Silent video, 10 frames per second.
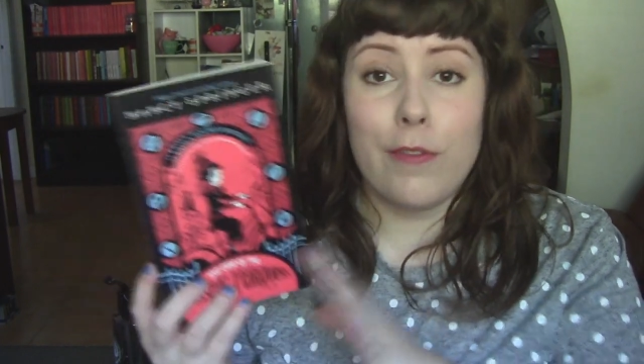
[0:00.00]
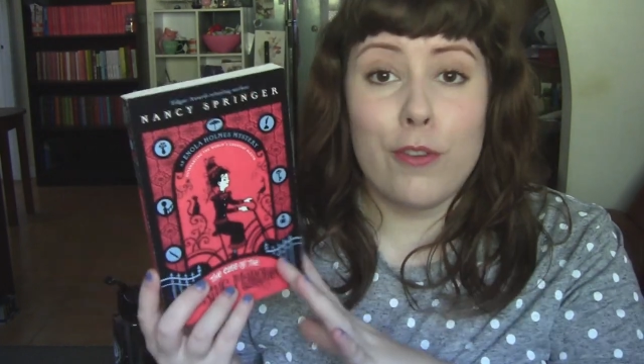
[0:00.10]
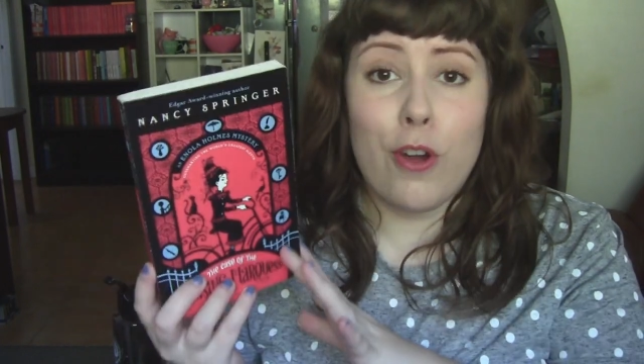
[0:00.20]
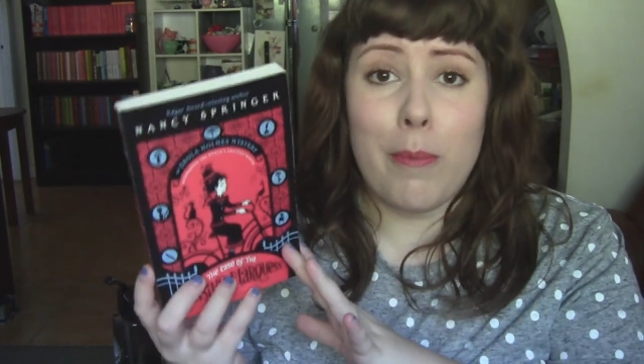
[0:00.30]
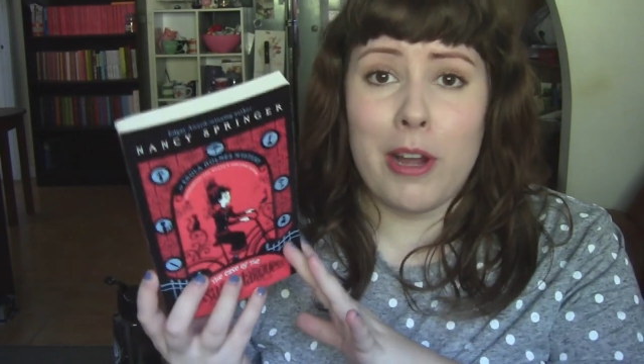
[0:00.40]

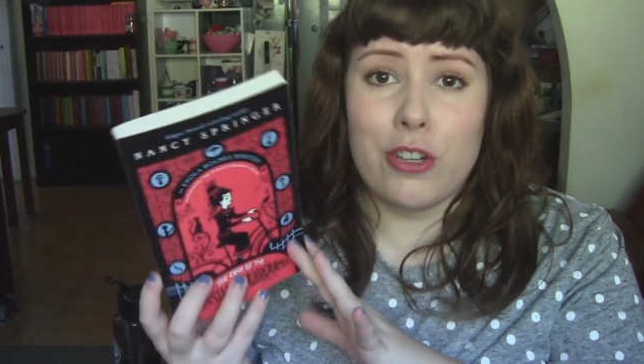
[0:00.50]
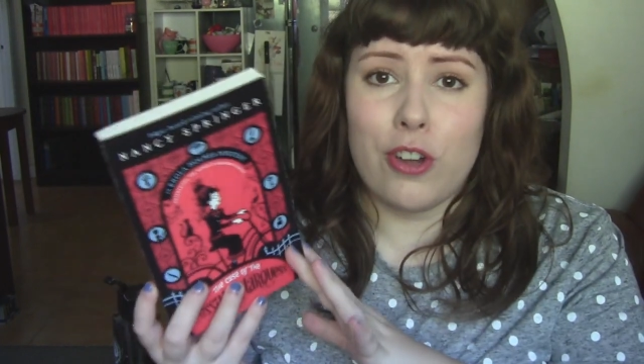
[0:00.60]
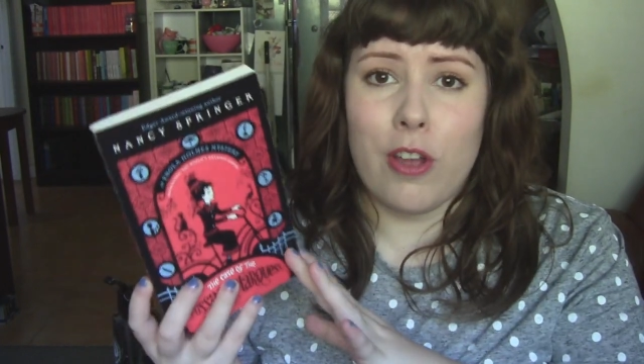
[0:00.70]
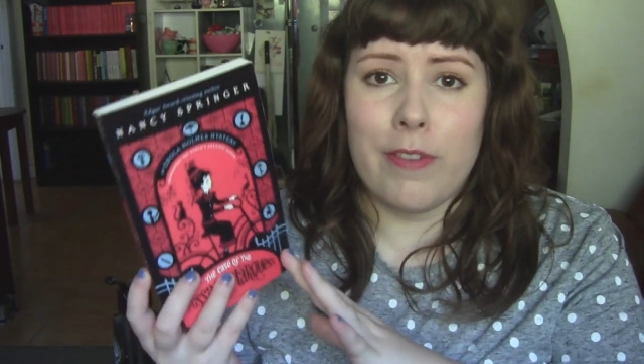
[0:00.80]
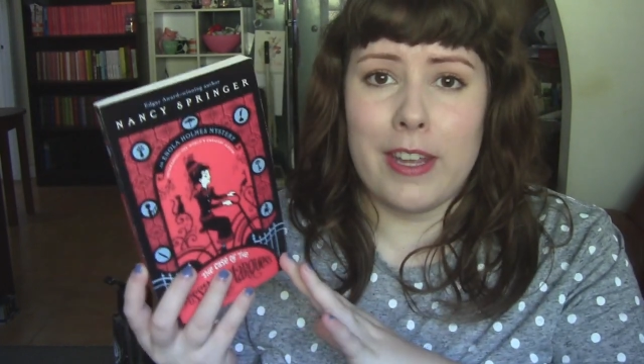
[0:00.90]
If you're not
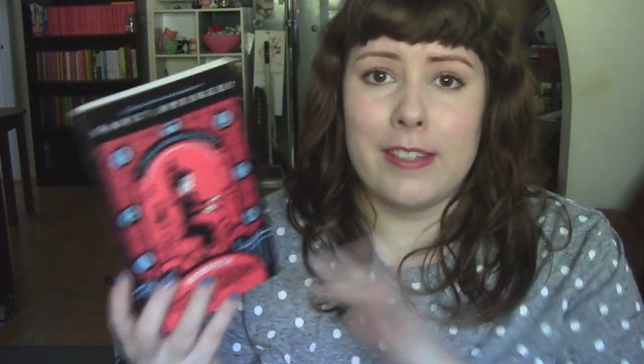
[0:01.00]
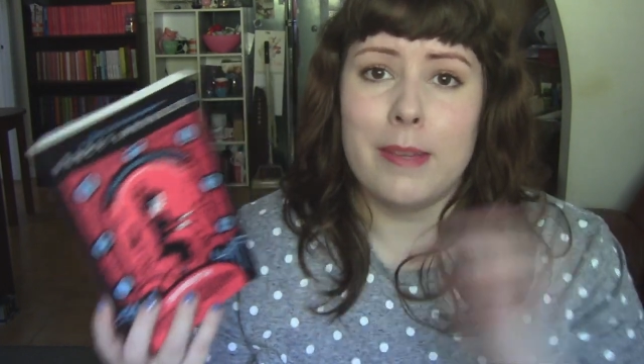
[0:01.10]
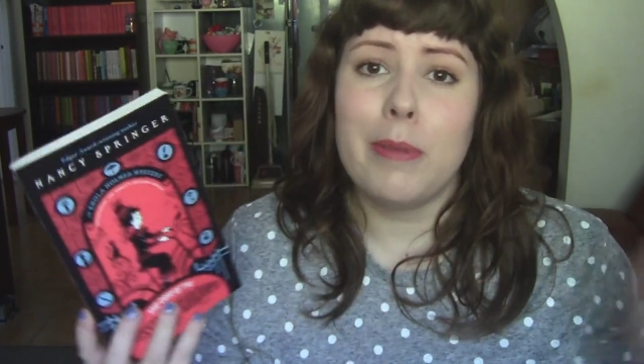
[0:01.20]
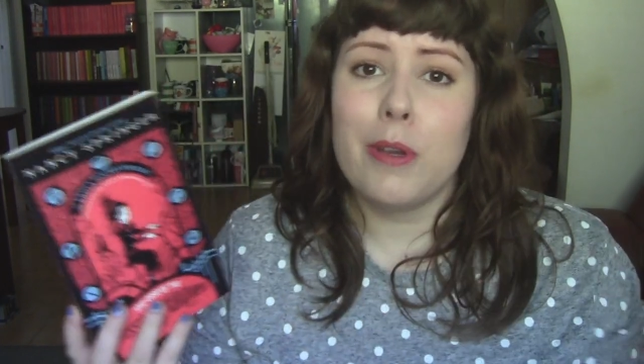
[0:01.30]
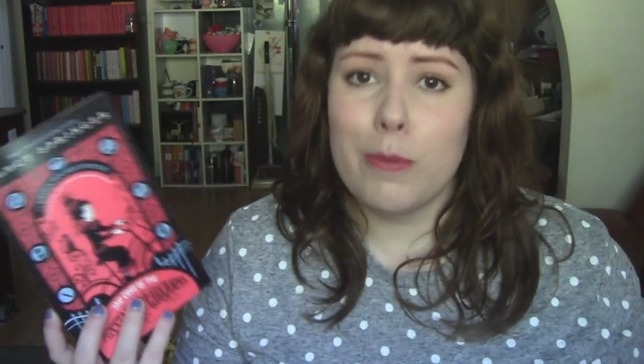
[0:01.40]
much of a
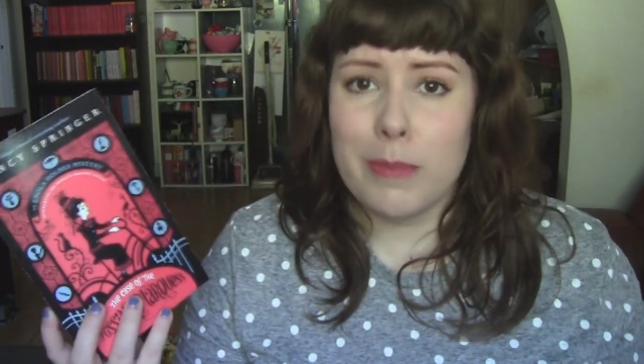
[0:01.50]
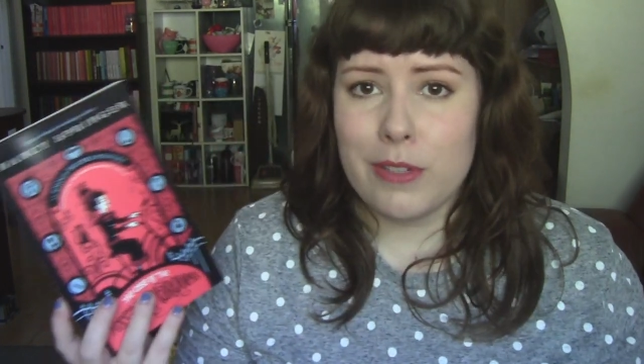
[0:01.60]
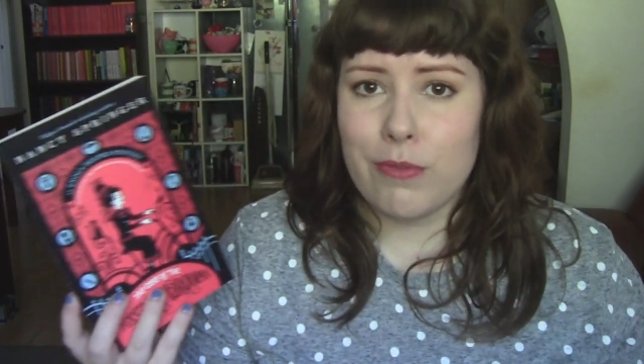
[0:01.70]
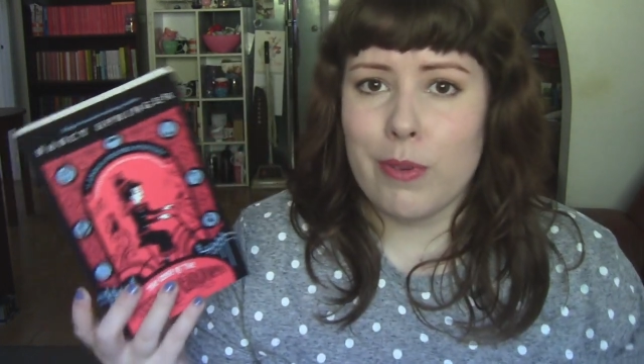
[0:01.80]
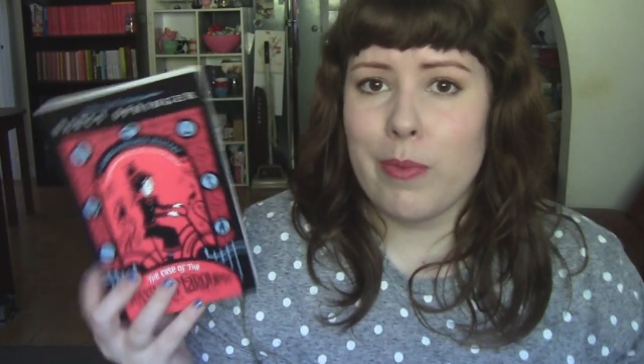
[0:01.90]
typical
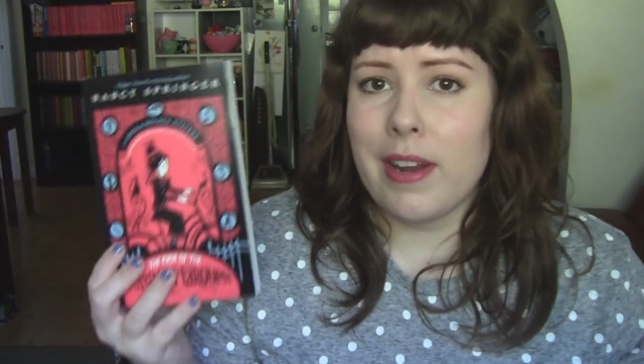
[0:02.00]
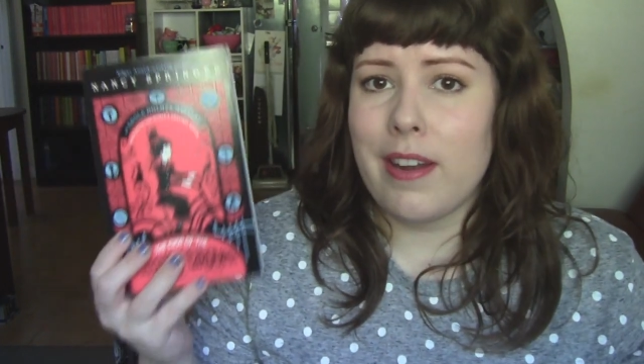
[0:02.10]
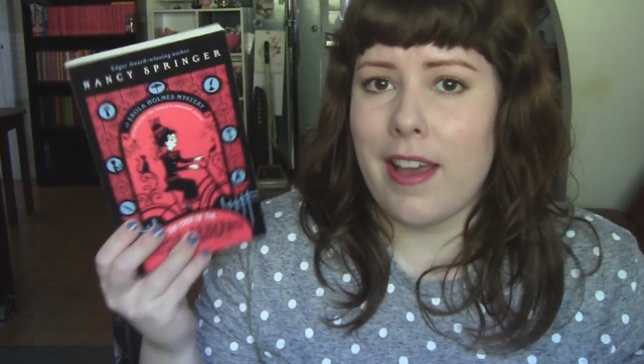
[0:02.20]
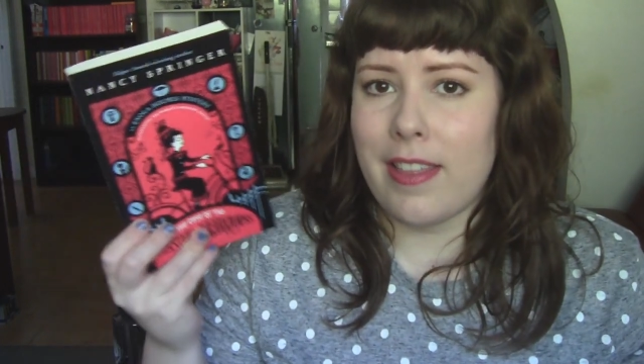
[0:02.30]
mystery reader,